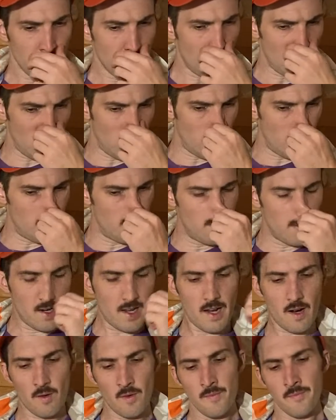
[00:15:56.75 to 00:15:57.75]

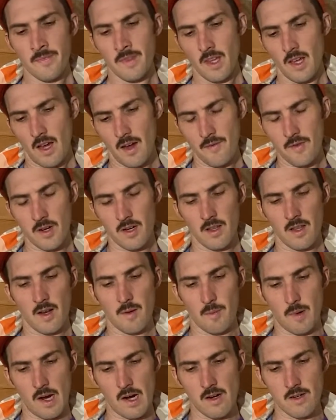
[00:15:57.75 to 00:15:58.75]
Now, I've read a lot
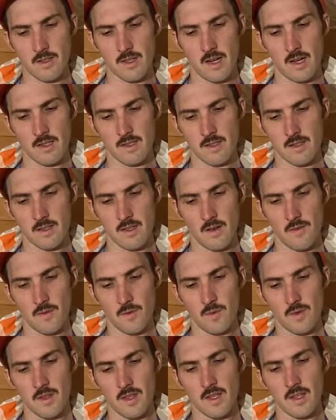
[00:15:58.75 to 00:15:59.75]
of buyer's guides and stuff,
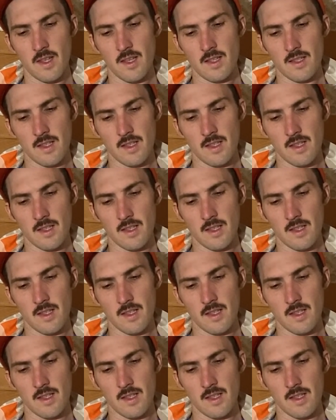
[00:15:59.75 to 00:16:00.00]
and one thing they